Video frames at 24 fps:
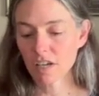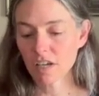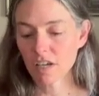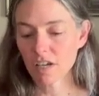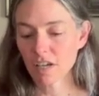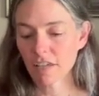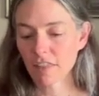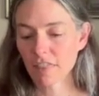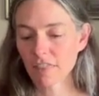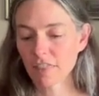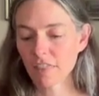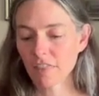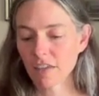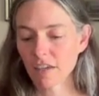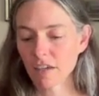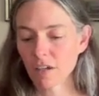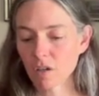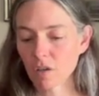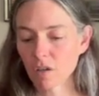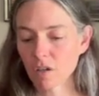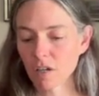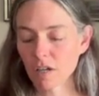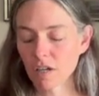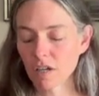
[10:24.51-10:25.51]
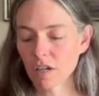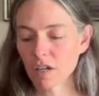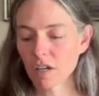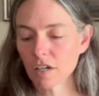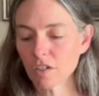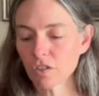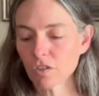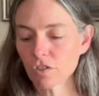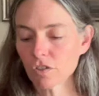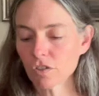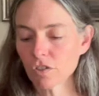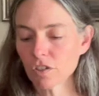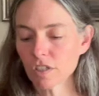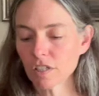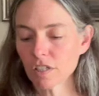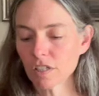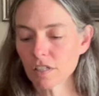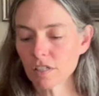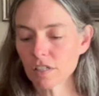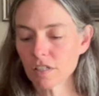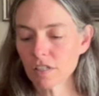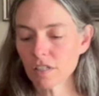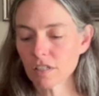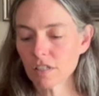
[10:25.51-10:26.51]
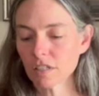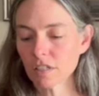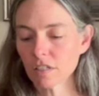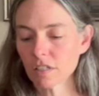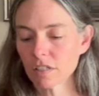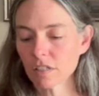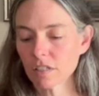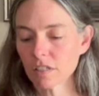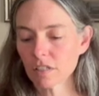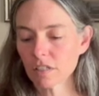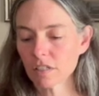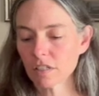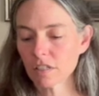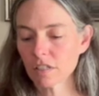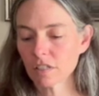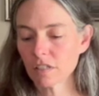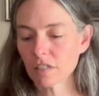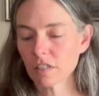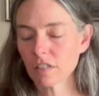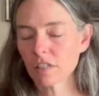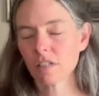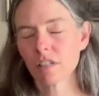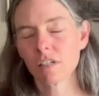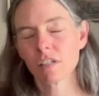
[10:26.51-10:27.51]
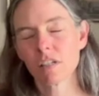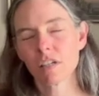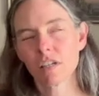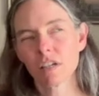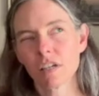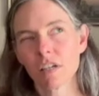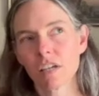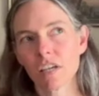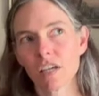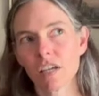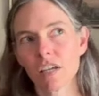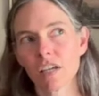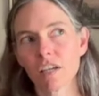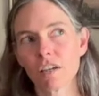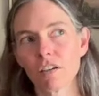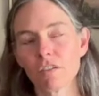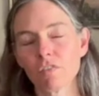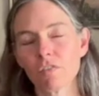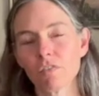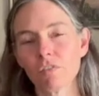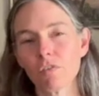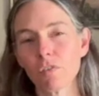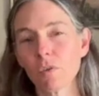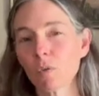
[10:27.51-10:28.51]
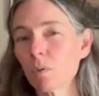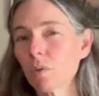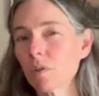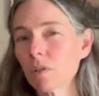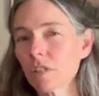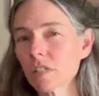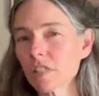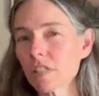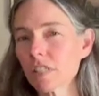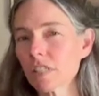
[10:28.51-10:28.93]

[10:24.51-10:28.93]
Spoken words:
I think, 104